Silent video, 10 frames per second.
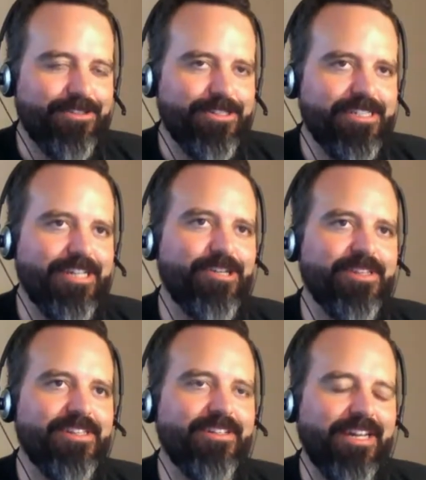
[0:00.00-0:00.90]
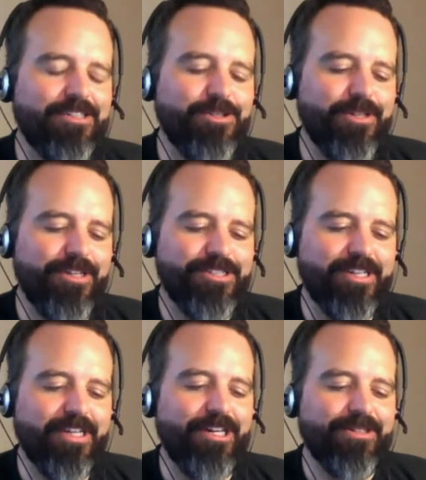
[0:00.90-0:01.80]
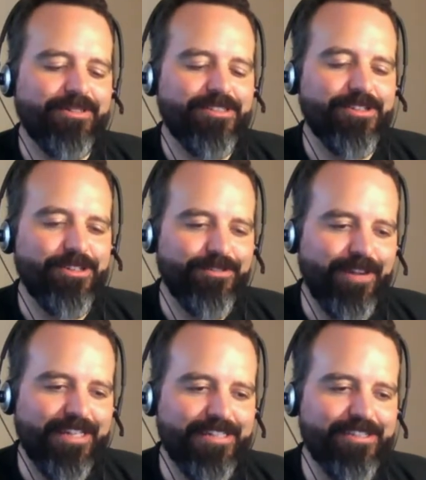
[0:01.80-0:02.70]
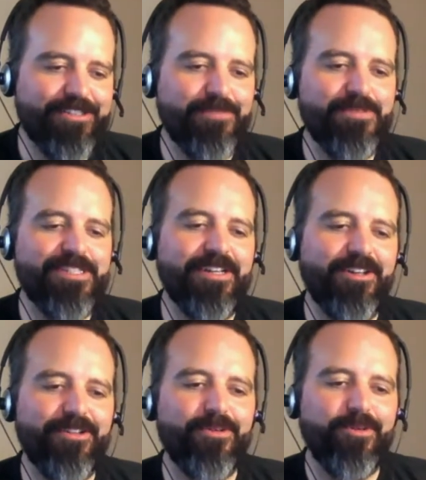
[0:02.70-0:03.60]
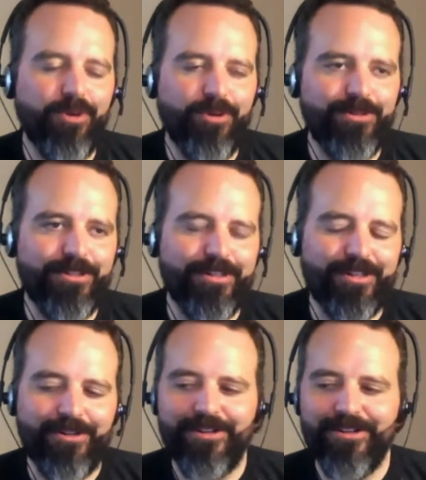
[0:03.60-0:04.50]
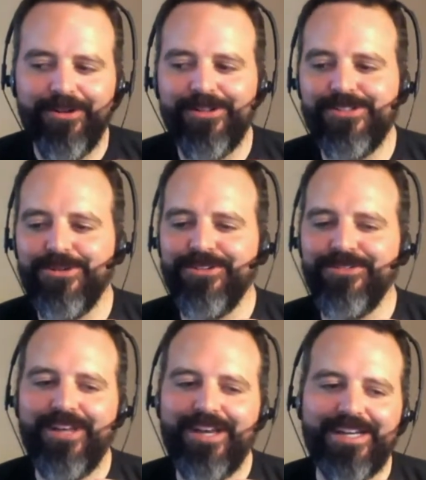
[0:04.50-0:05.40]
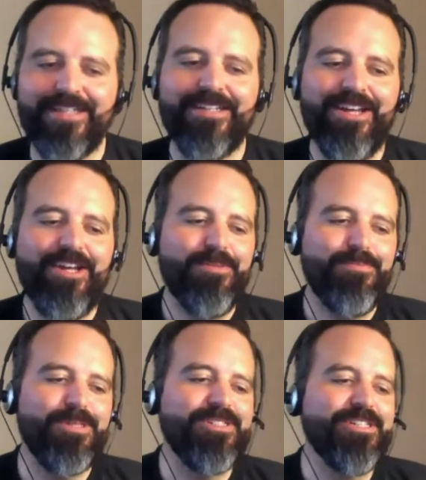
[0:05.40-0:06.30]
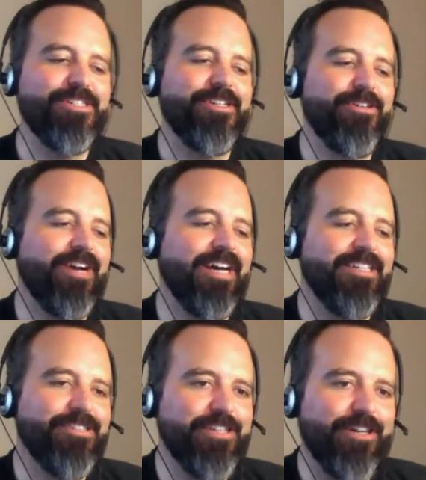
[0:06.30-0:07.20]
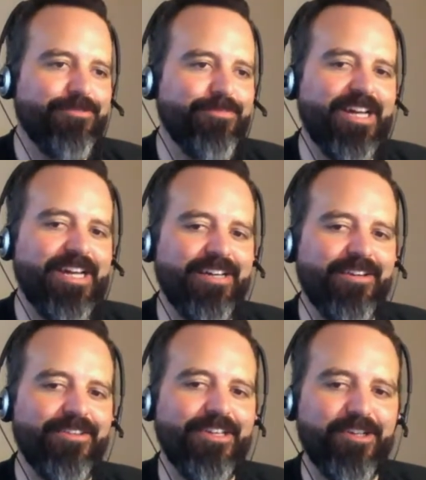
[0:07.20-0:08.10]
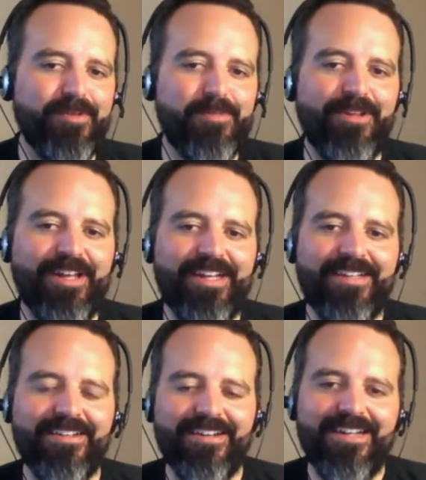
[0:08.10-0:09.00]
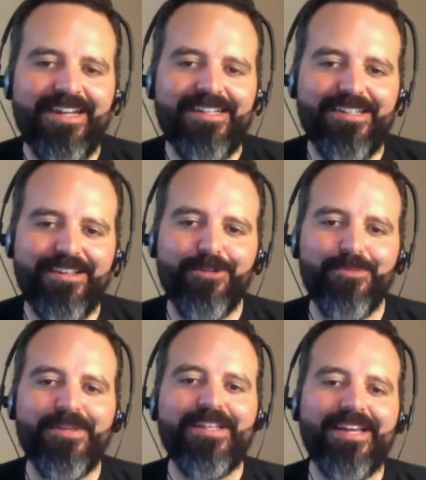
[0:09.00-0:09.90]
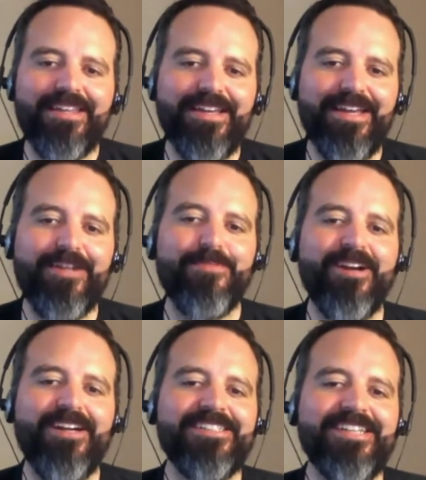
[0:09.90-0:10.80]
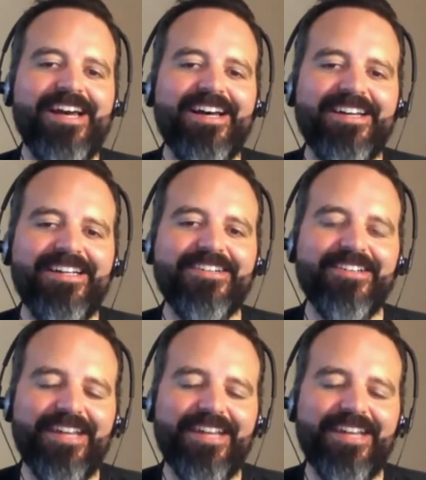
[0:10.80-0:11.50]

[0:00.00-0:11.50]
you said you went there like 2 years ago. So do you find, is there some particular role or sort of like position you find yourself playing or think you'll be playing? Do you think you'll be like the enterprise guy or